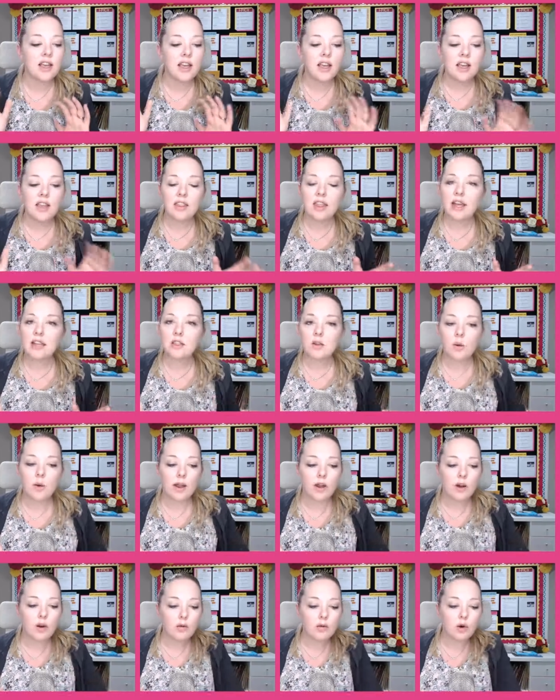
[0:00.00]
that's
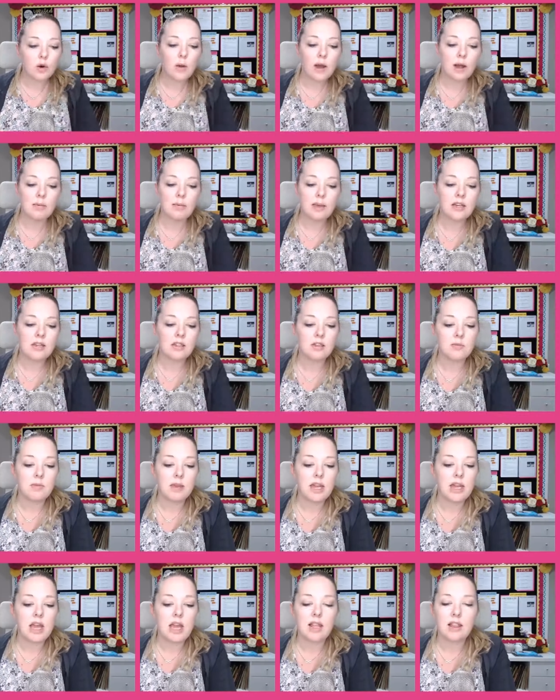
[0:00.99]
quite overwhelming to
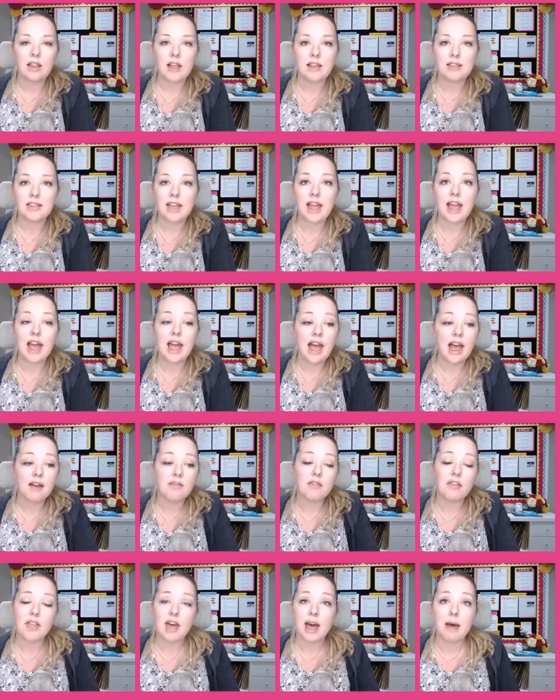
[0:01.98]
me unless I
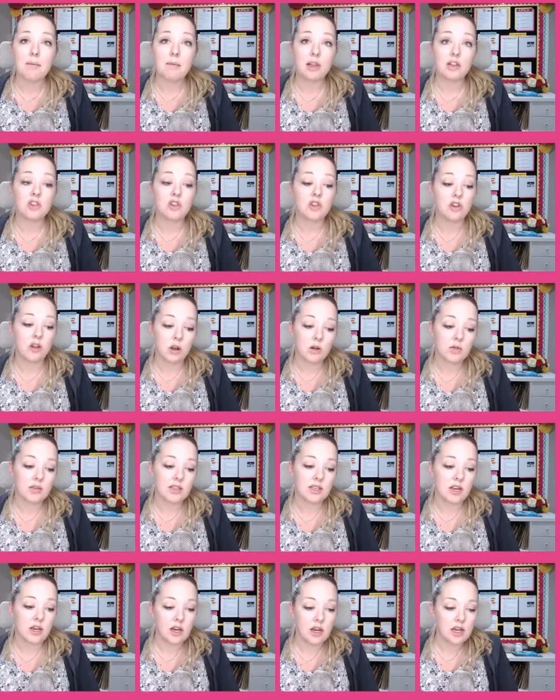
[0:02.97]
have that much
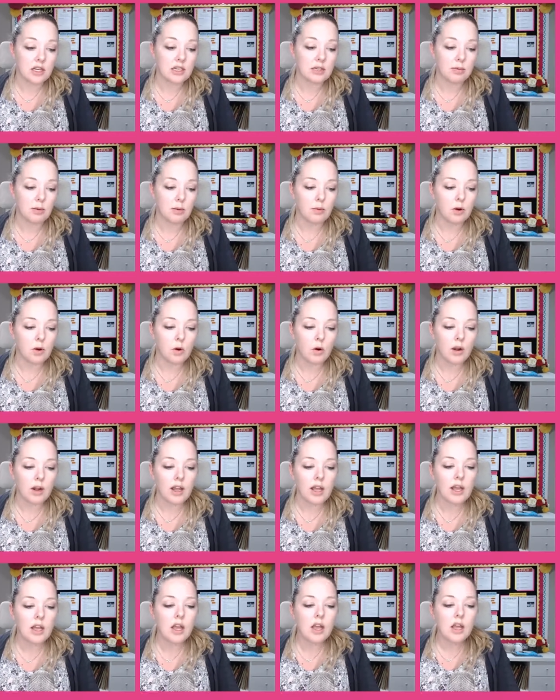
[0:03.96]
notes that I need to be
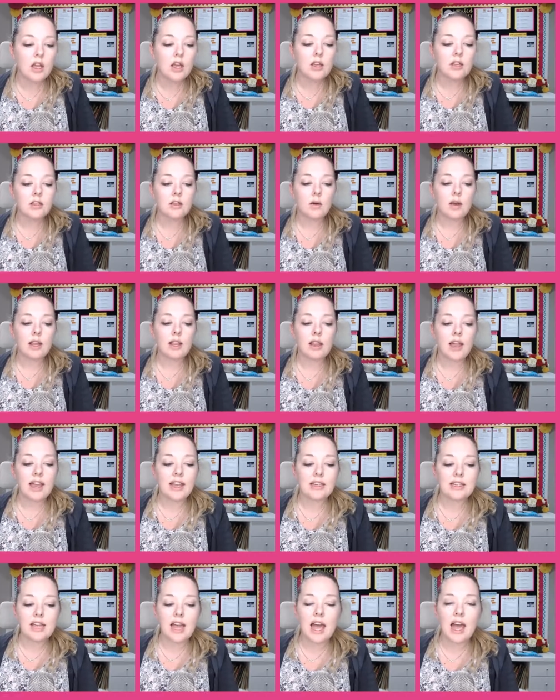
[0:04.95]
recording. So I
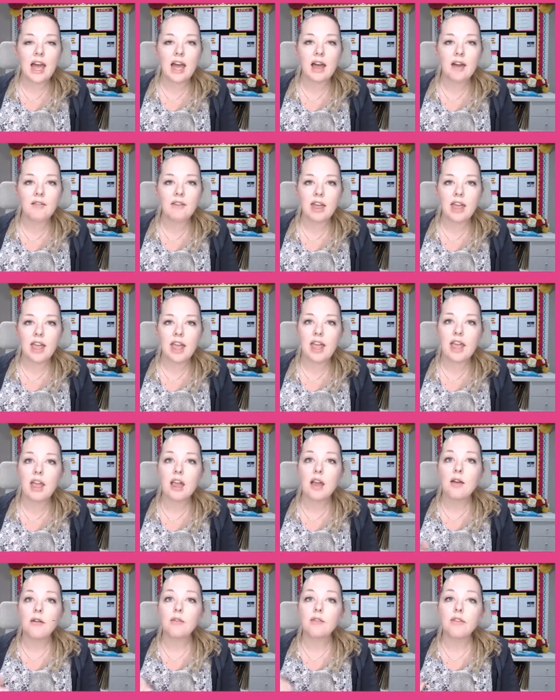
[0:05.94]
like to have a
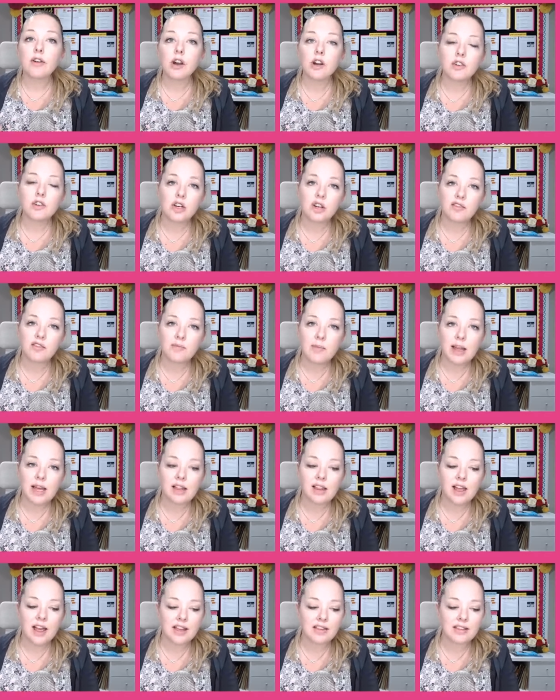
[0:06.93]
version of my
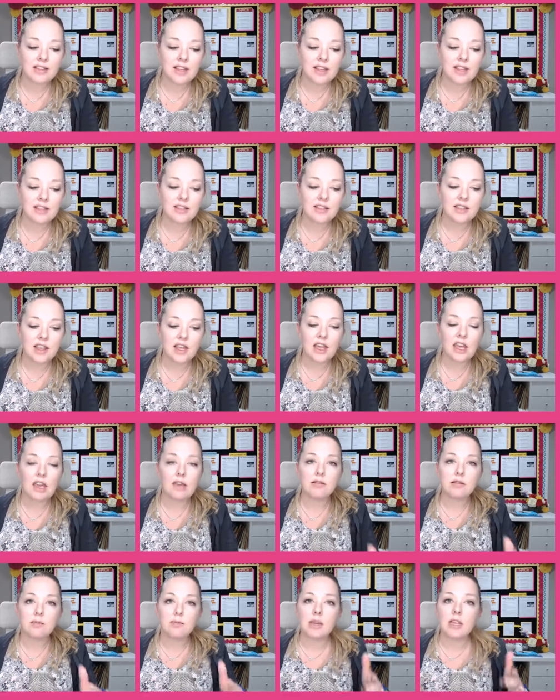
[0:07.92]
class list that
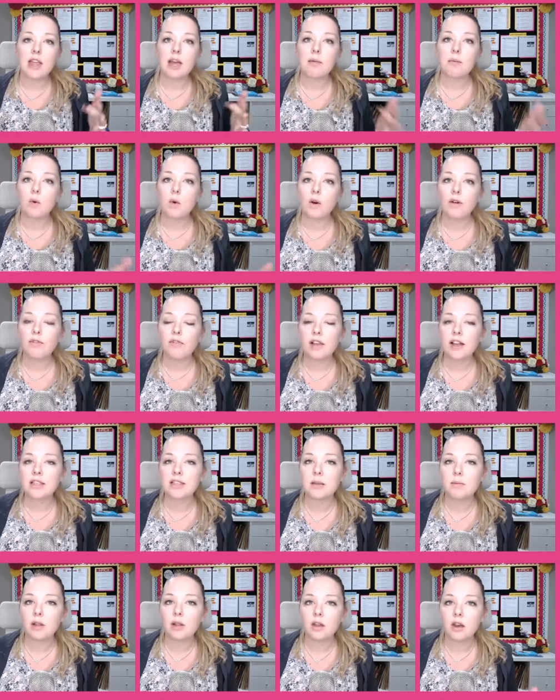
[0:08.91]
gives me that more
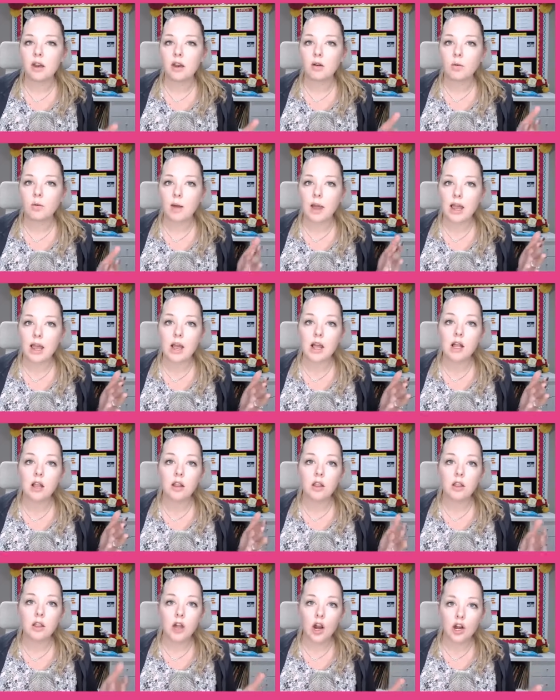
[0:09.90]
flexibility to write
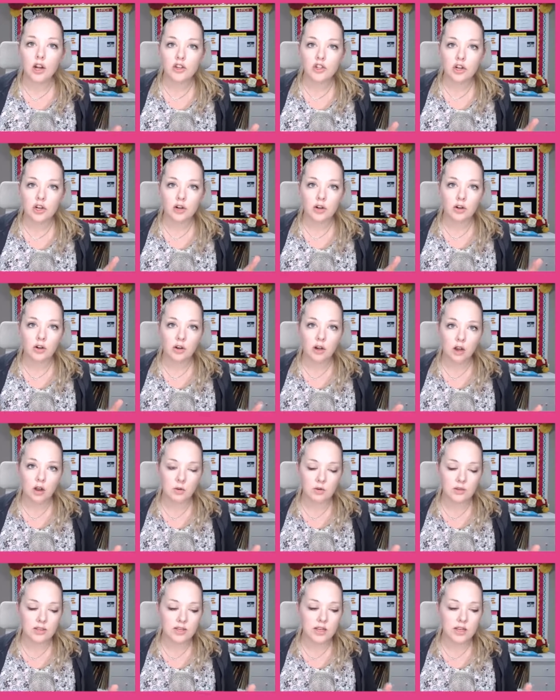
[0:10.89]
larger notes.